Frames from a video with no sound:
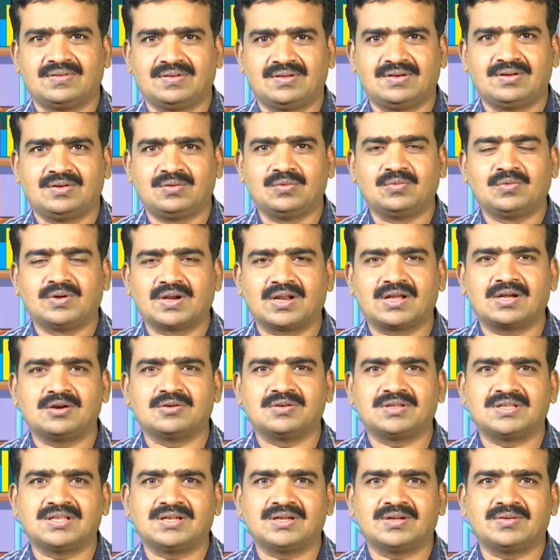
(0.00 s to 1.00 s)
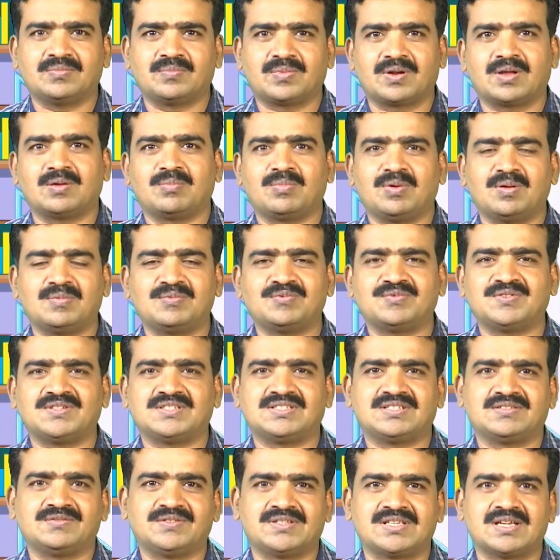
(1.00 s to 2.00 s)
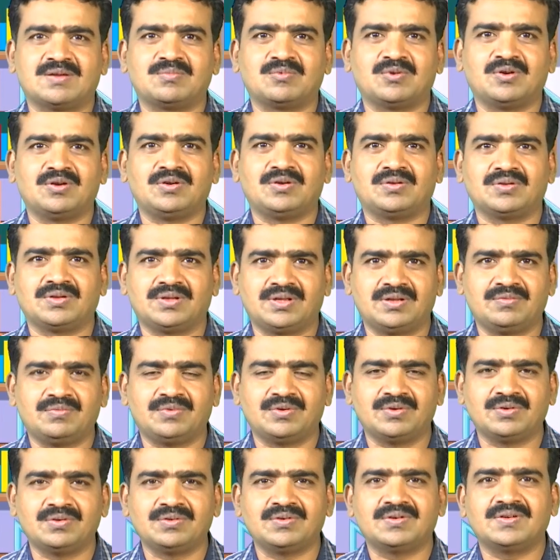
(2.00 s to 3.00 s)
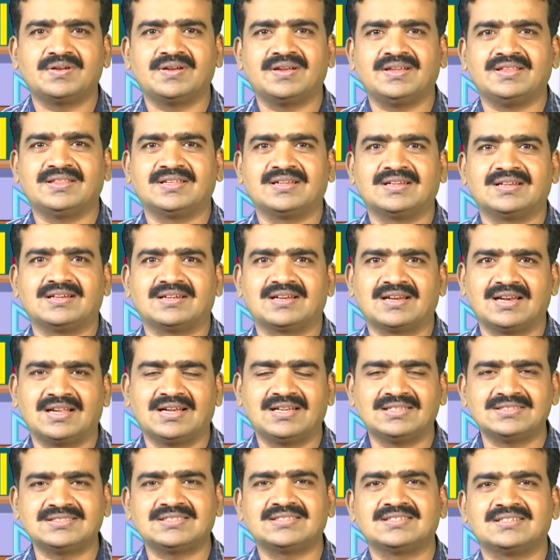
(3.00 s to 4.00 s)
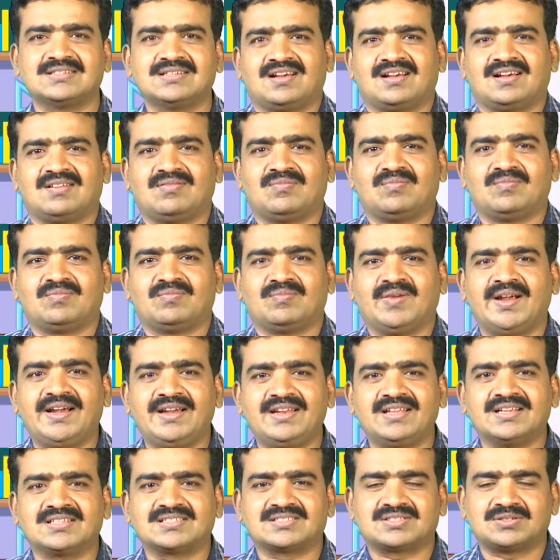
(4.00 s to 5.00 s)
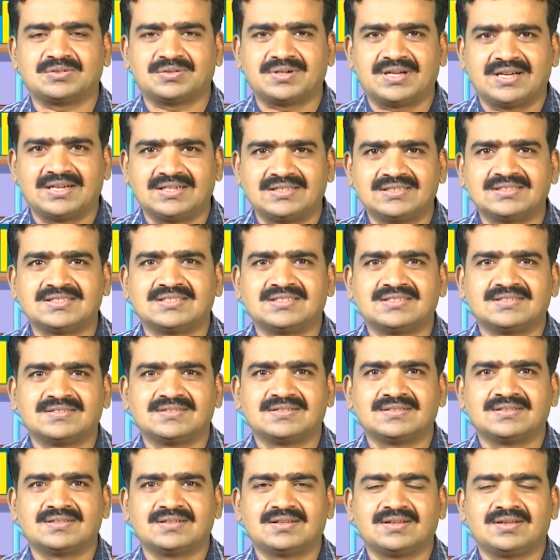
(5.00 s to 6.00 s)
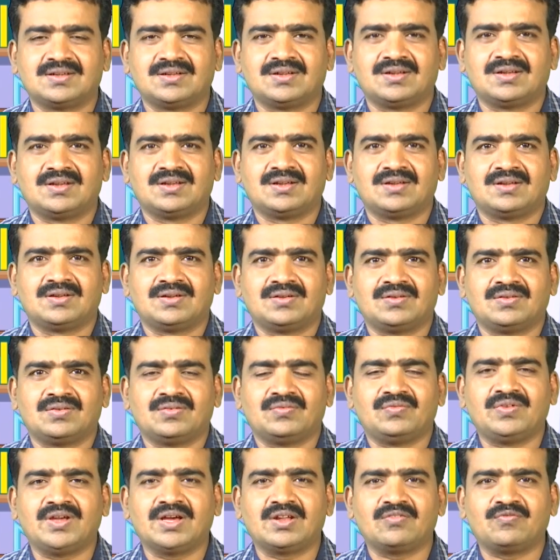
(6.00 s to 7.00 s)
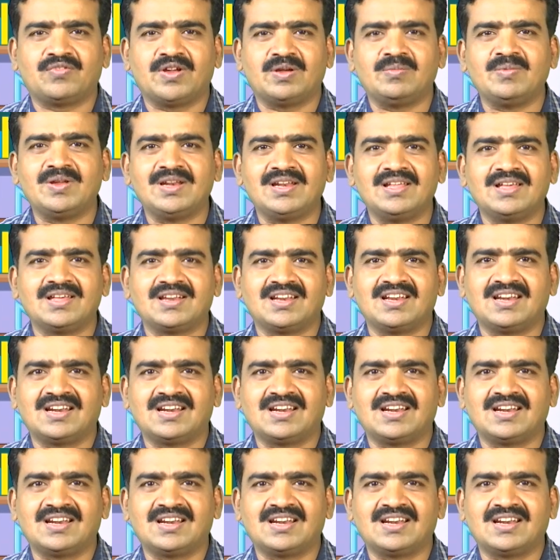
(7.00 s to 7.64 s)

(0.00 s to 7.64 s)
to work out the problems which I am going to give you in the class. My dear students, we are familiar in